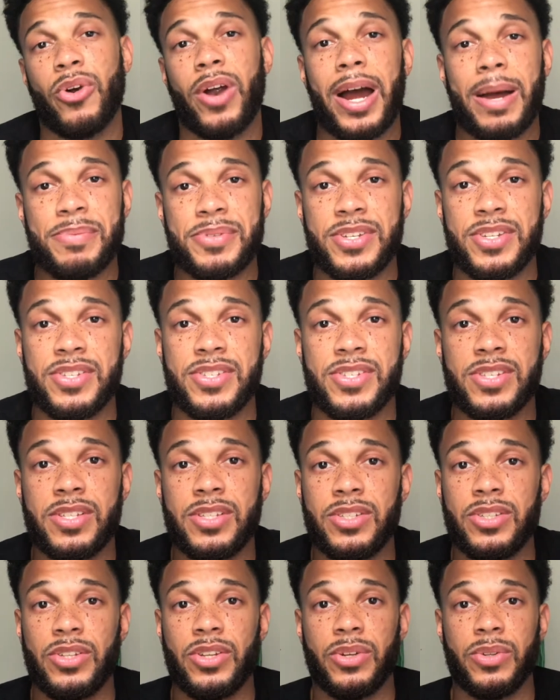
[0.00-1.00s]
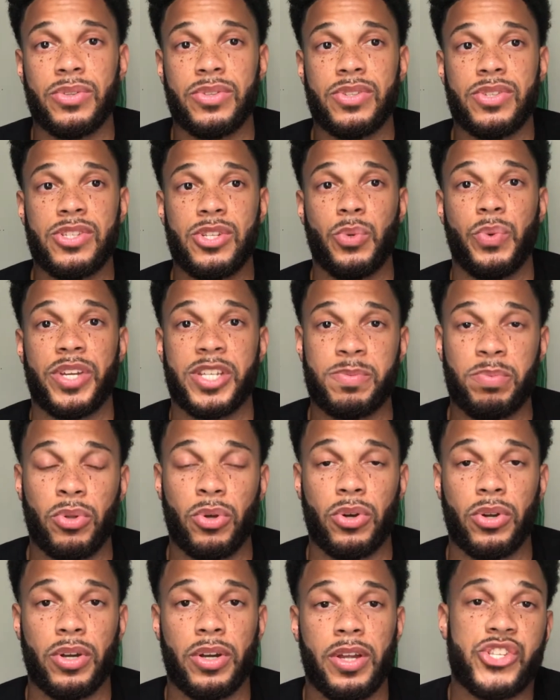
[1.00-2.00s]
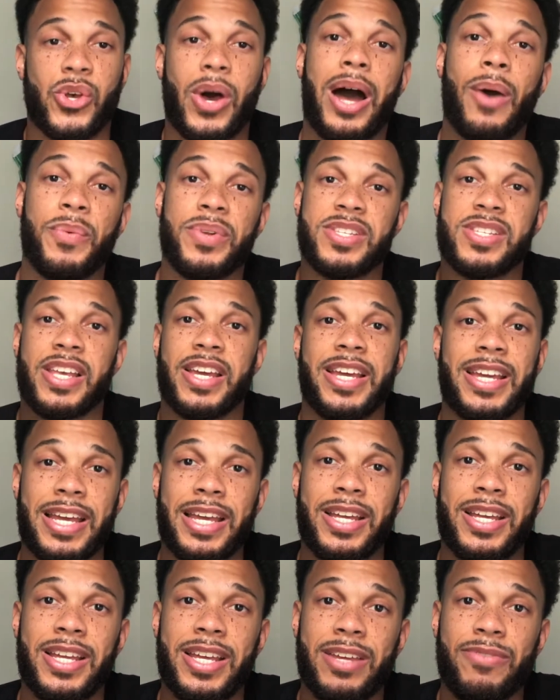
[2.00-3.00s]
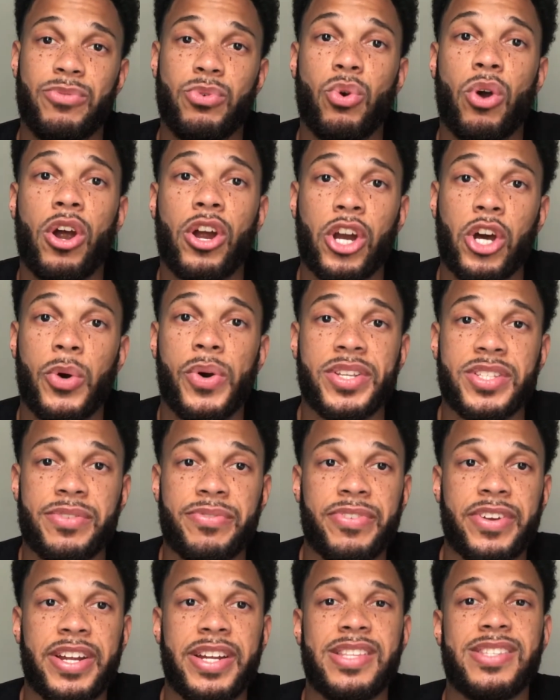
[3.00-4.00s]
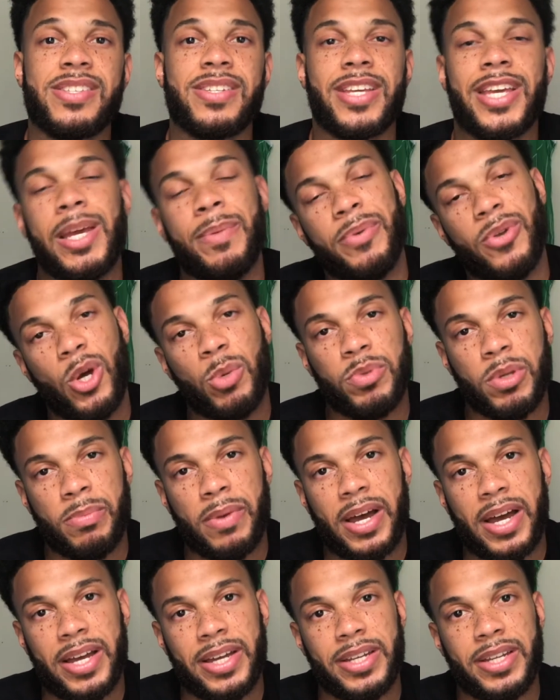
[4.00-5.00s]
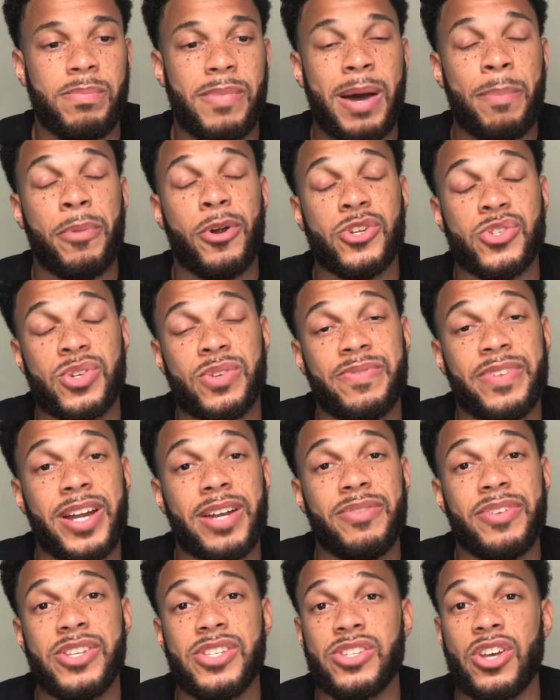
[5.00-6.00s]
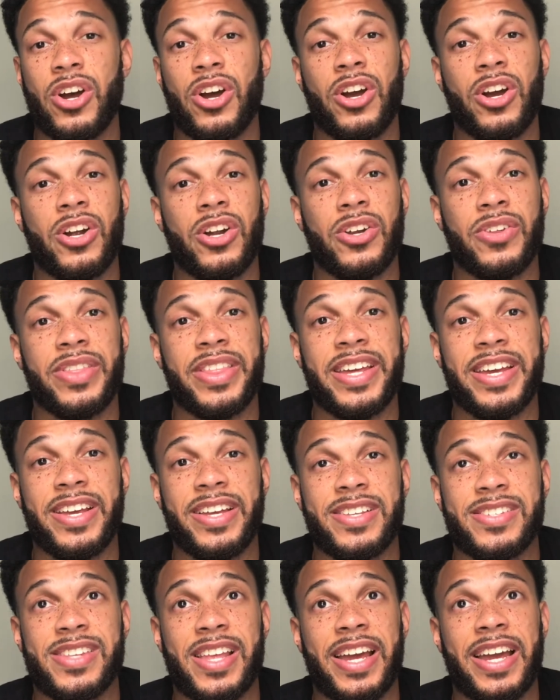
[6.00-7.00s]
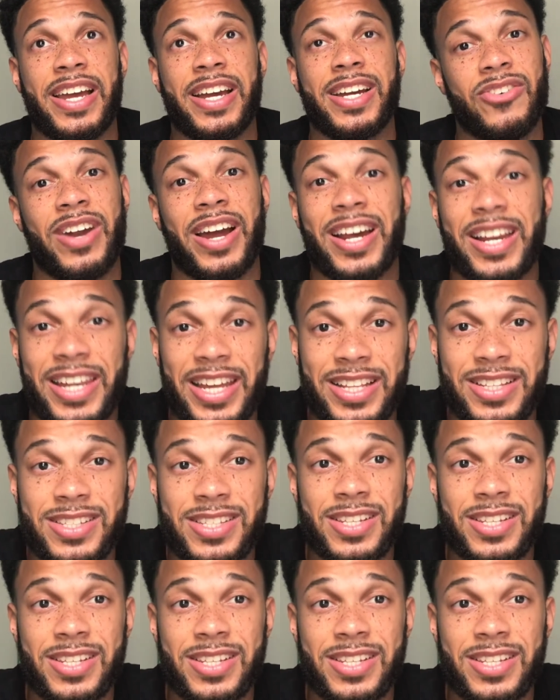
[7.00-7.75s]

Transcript: options, to explore. So I would say, if you are going to France, keep an open mind. My personal favorites are things like raclette,